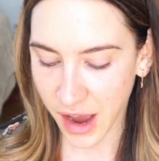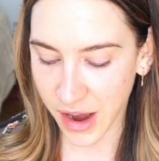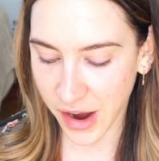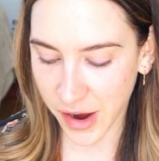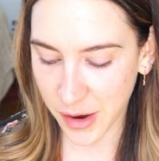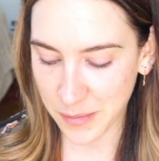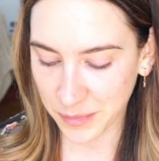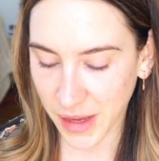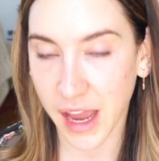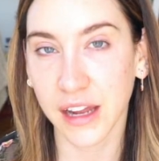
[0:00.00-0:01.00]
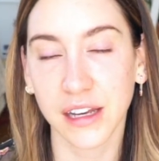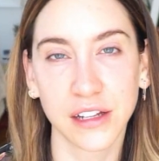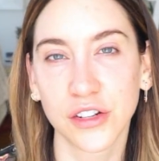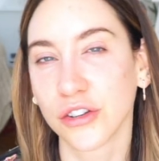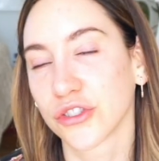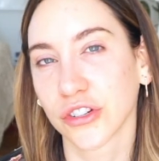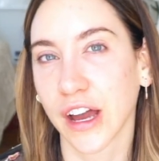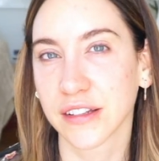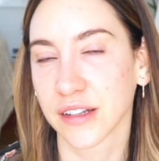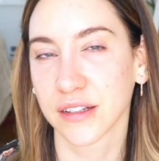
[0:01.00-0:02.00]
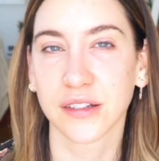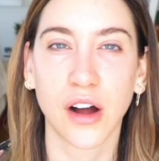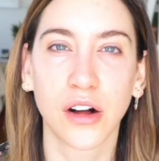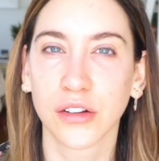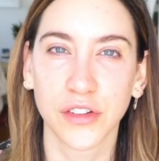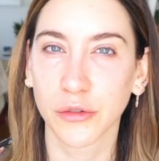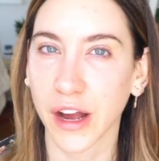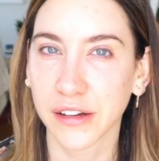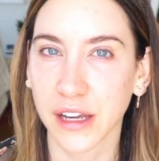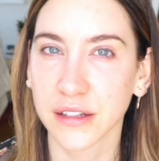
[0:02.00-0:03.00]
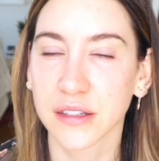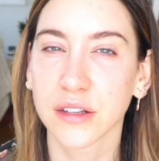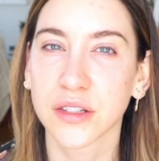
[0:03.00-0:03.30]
And it neutralizes all of your redness.